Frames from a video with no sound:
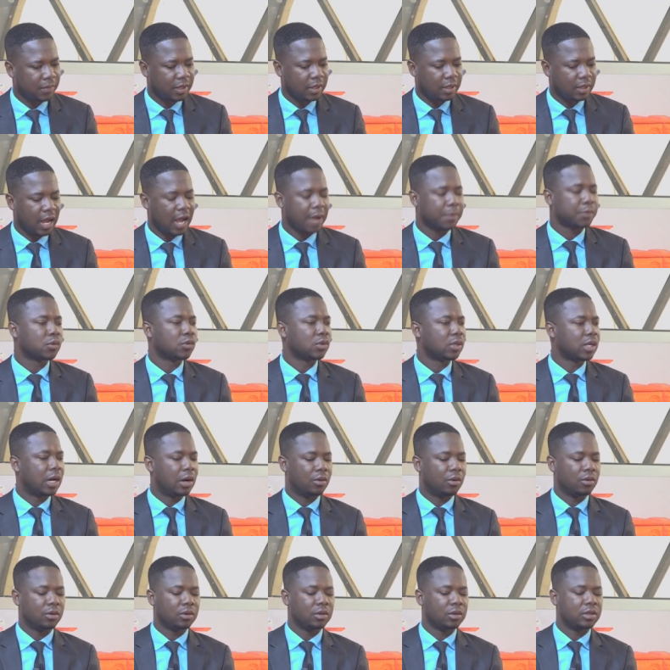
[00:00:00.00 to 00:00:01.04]
Up to now,
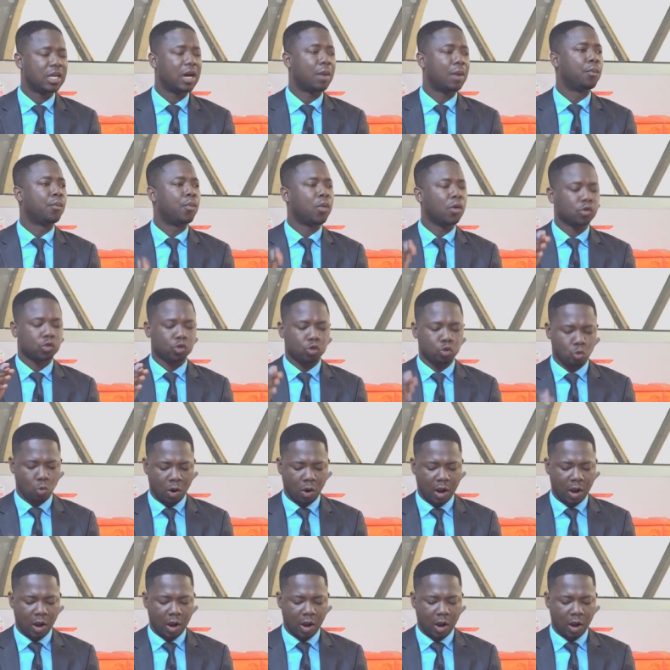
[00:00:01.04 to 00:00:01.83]
your boss,